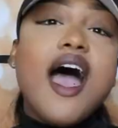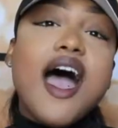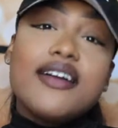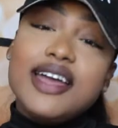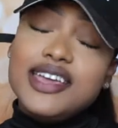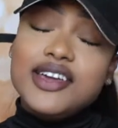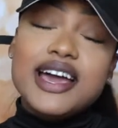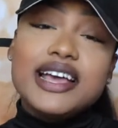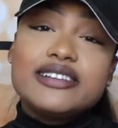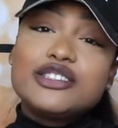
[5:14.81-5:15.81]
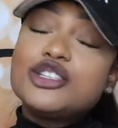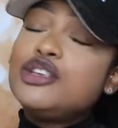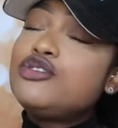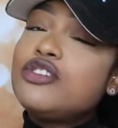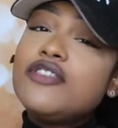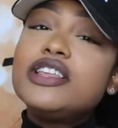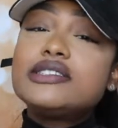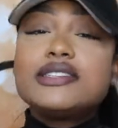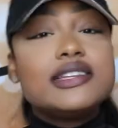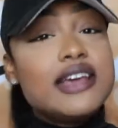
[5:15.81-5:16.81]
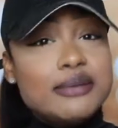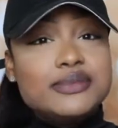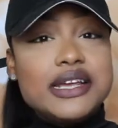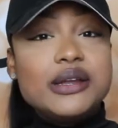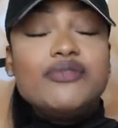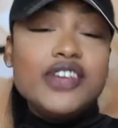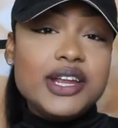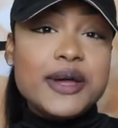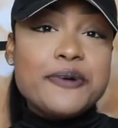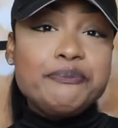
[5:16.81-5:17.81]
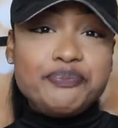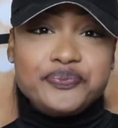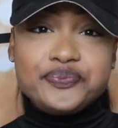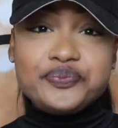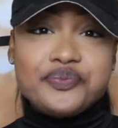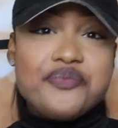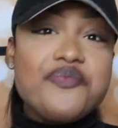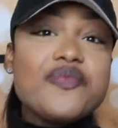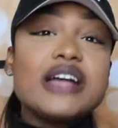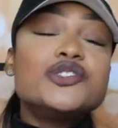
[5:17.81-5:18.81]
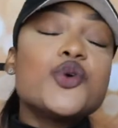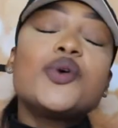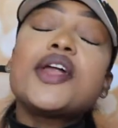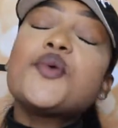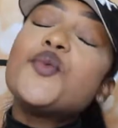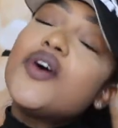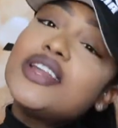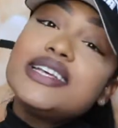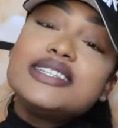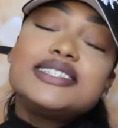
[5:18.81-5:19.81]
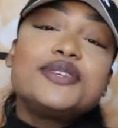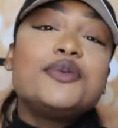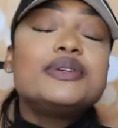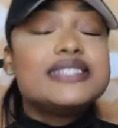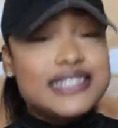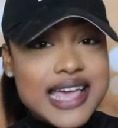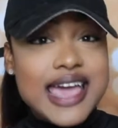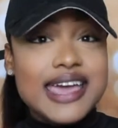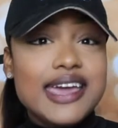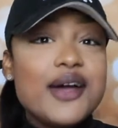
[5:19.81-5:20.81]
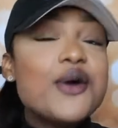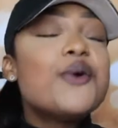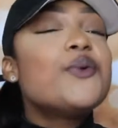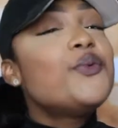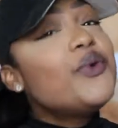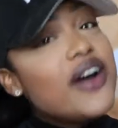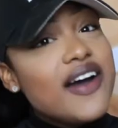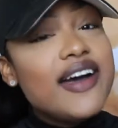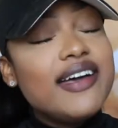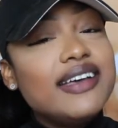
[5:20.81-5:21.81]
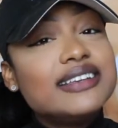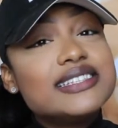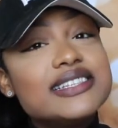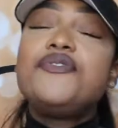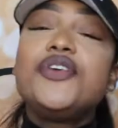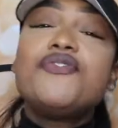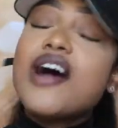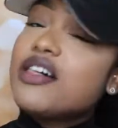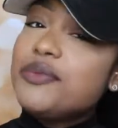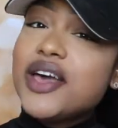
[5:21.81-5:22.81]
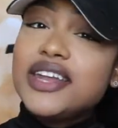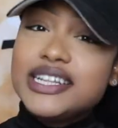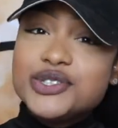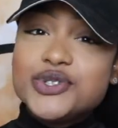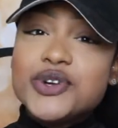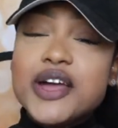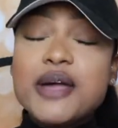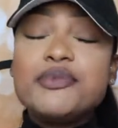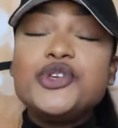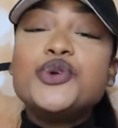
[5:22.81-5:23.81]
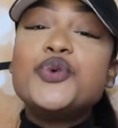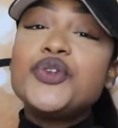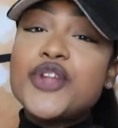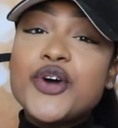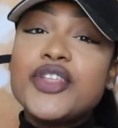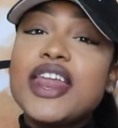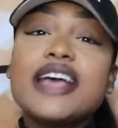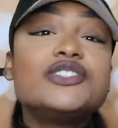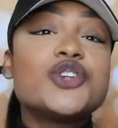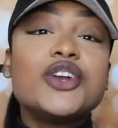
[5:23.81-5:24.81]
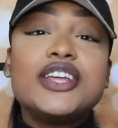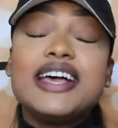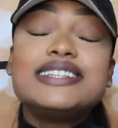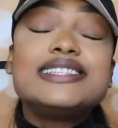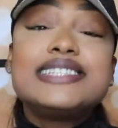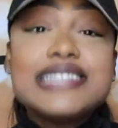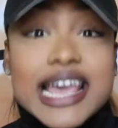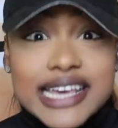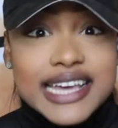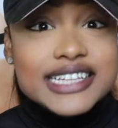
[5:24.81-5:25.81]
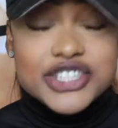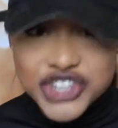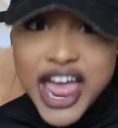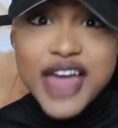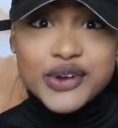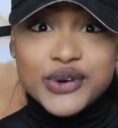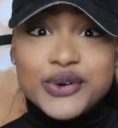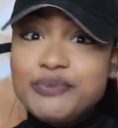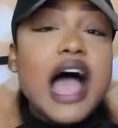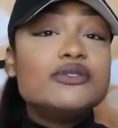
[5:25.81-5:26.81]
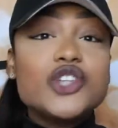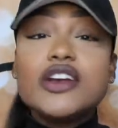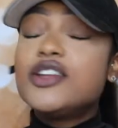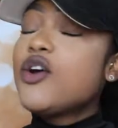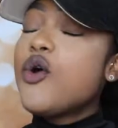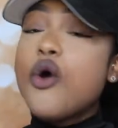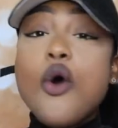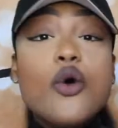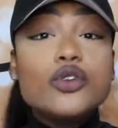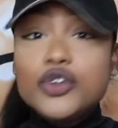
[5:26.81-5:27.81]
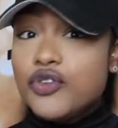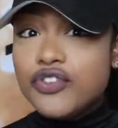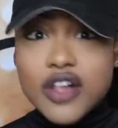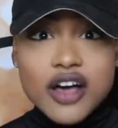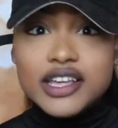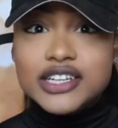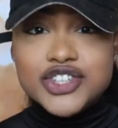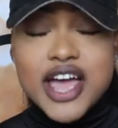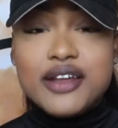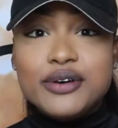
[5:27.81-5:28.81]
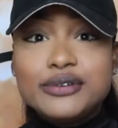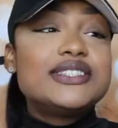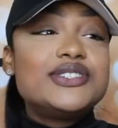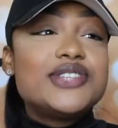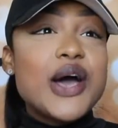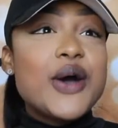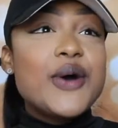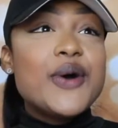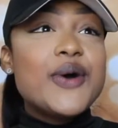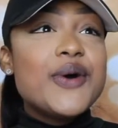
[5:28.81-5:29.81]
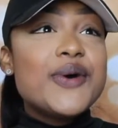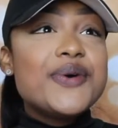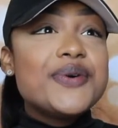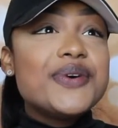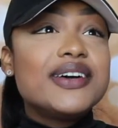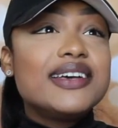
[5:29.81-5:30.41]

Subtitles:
Alright, you guys, so you know this is an updated video. So what I wanted to say was, if you follow me on Instagram, you will know that I started a second channel. I've started a whole new vlogging channel. So